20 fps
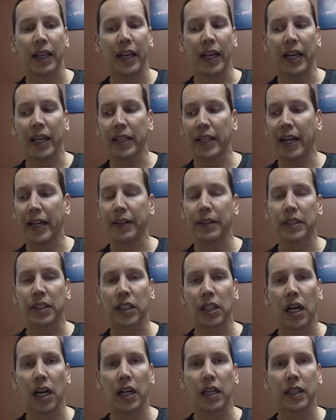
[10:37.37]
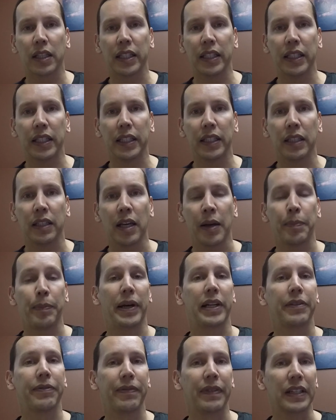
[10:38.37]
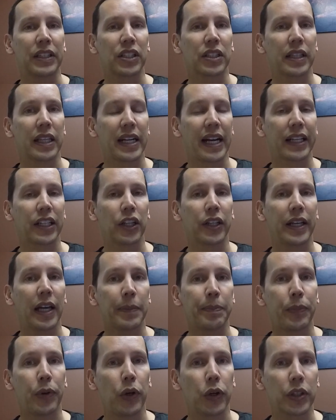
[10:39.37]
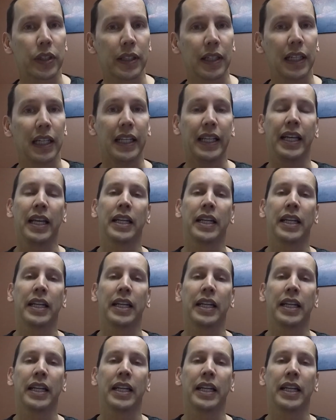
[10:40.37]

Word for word: And I saw the benefits that I could get personally.